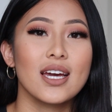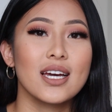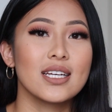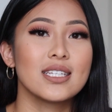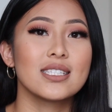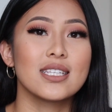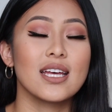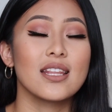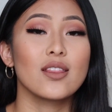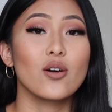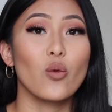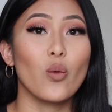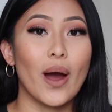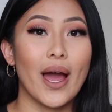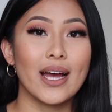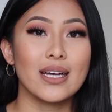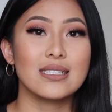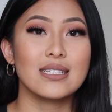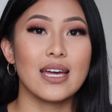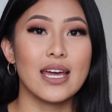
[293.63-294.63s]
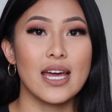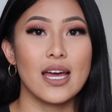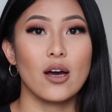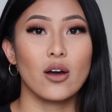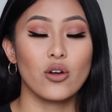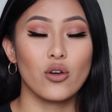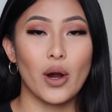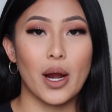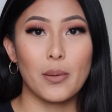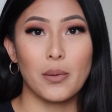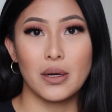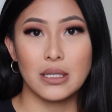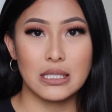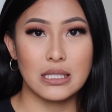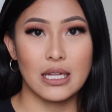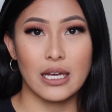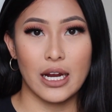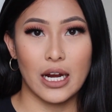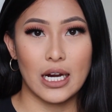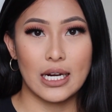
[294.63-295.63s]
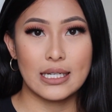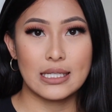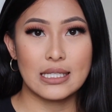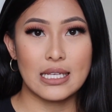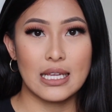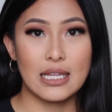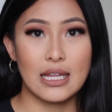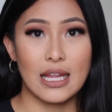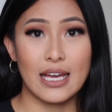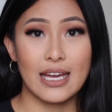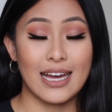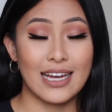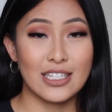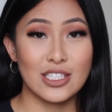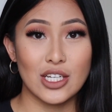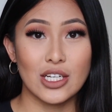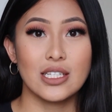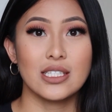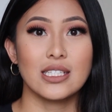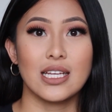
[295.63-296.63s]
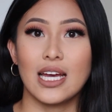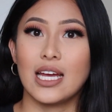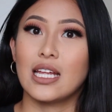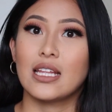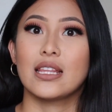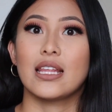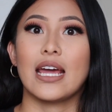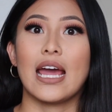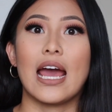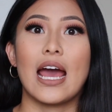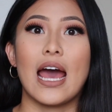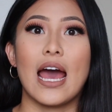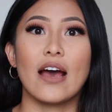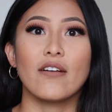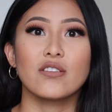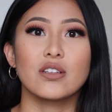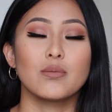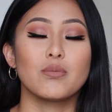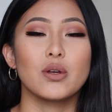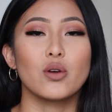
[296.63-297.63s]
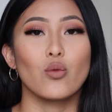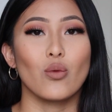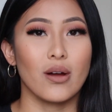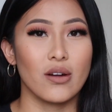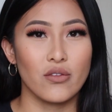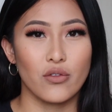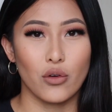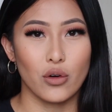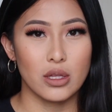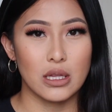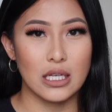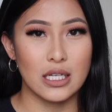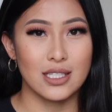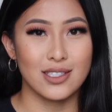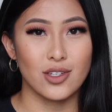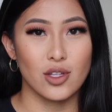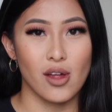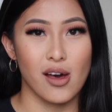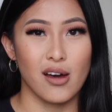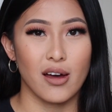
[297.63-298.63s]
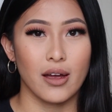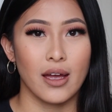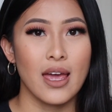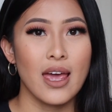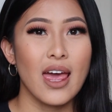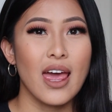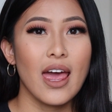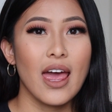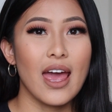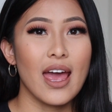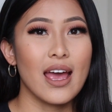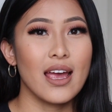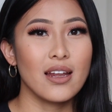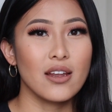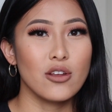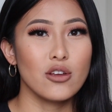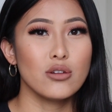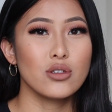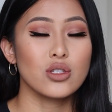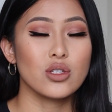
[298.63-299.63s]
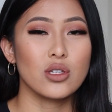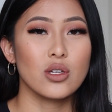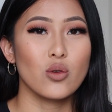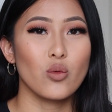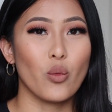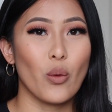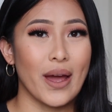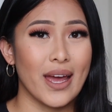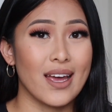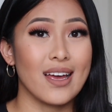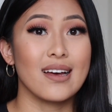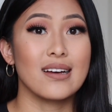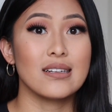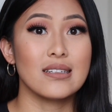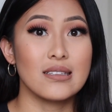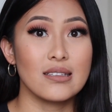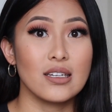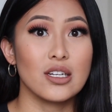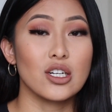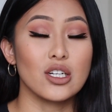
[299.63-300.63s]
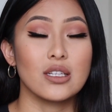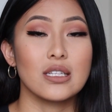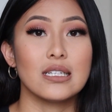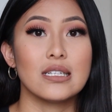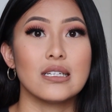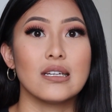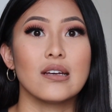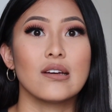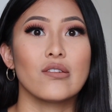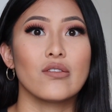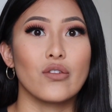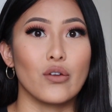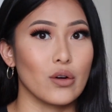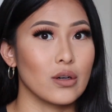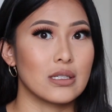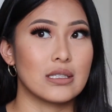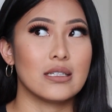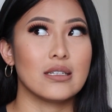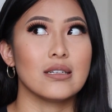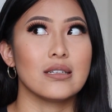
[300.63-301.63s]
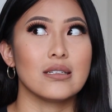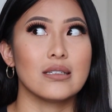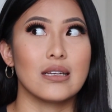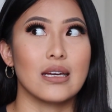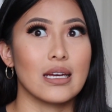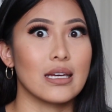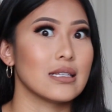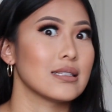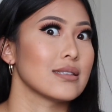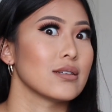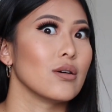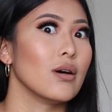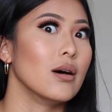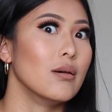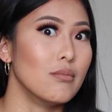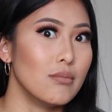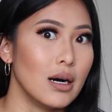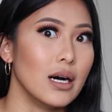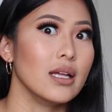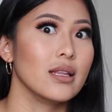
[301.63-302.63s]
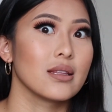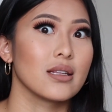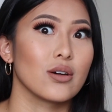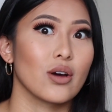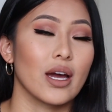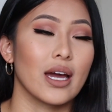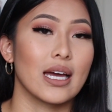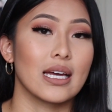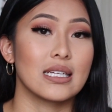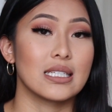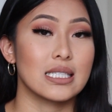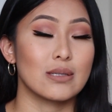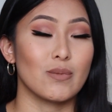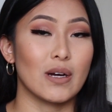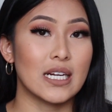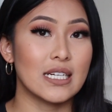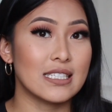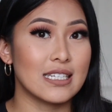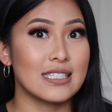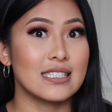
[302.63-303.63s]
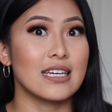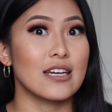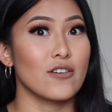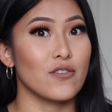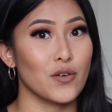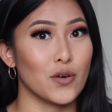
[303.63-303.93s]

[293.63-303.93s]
because then the wax can't grab onto the hairs. And like I just said, they have to be 1/4 inch long and usually wait literally 14 days to a month, okay? So might have said 10 to